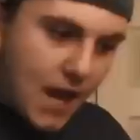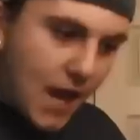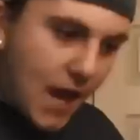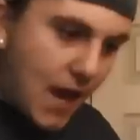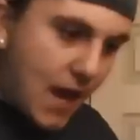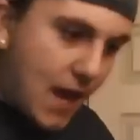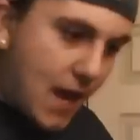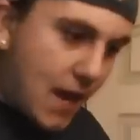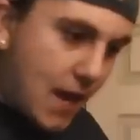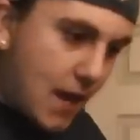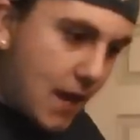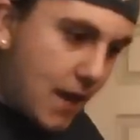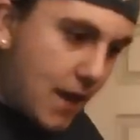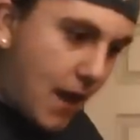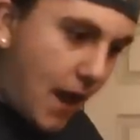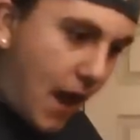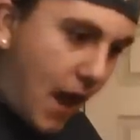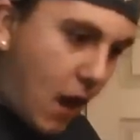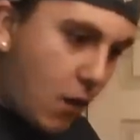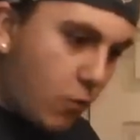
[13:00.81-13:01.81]

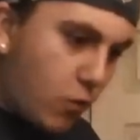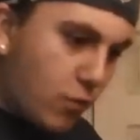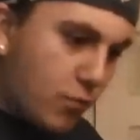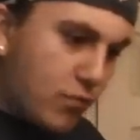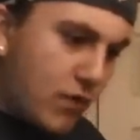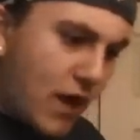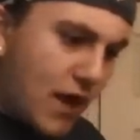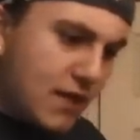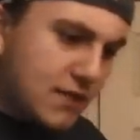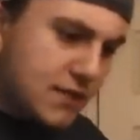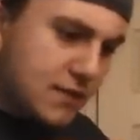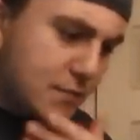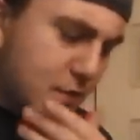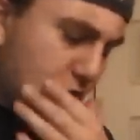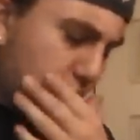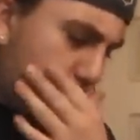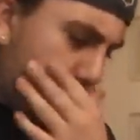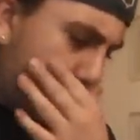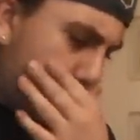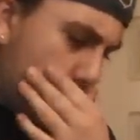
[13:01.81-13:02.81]
And I will
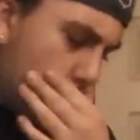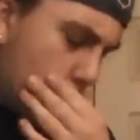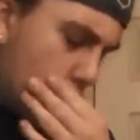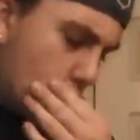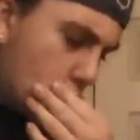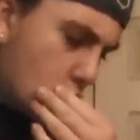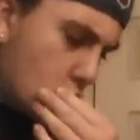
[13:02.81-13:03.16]
possibly...